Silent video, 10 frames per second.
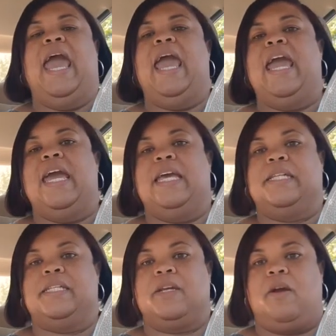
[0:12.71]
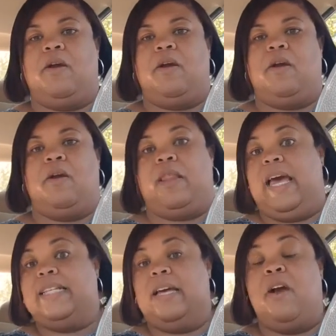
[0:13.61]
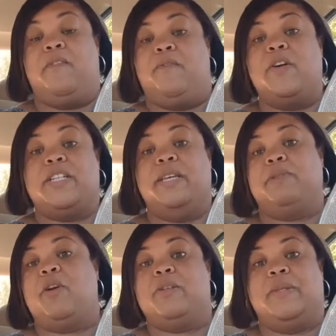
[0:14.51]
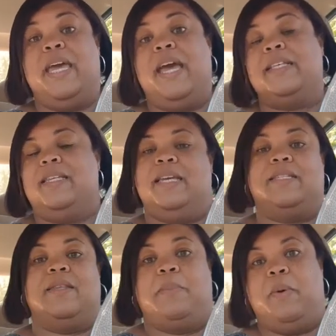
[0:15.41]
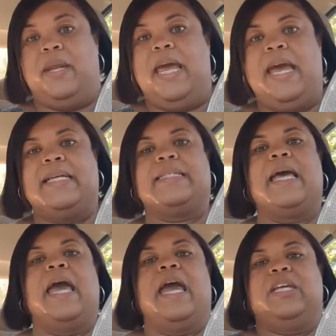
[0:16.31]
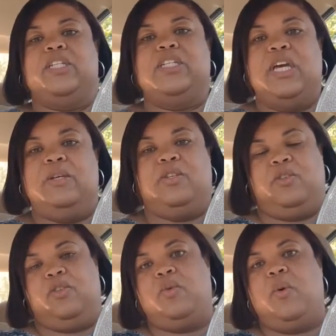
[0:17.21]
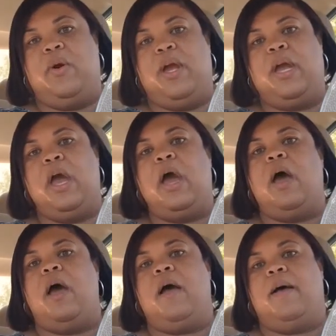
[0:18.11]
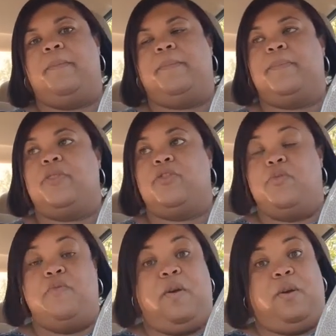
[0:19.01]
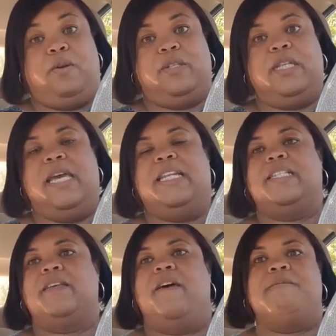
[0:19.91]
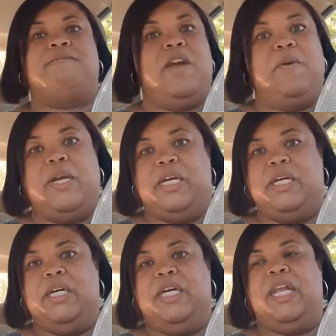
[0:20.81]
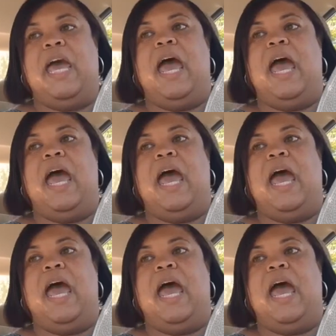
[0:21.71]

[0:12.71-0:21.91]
And her last, her first name starts X, hence the poet X. And she tells her story um, through verse. And it's very good.